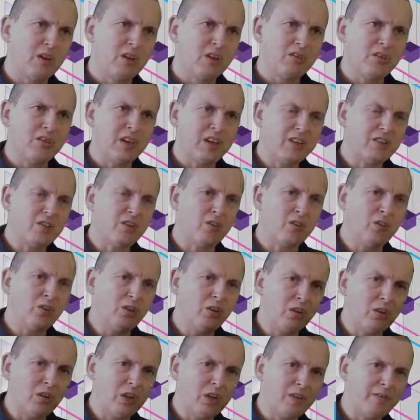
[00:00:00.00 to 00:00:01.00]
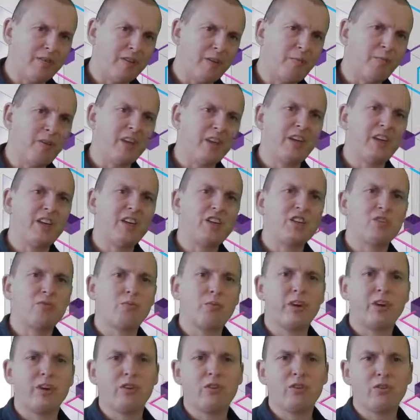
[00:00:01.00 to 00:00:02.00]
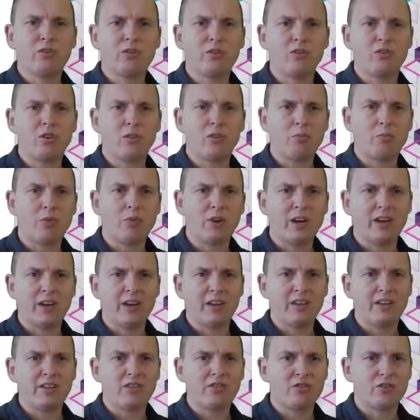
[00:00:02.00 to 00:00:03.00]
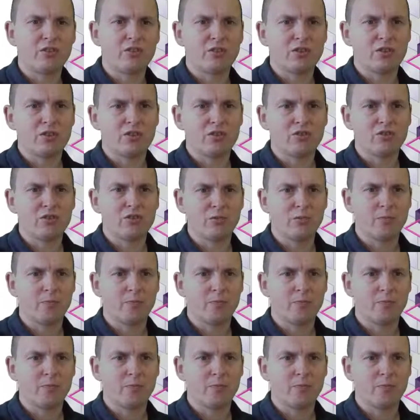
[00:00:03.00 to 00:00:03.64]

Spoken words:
So there's a whole lot of applications where you could apply these circuits to.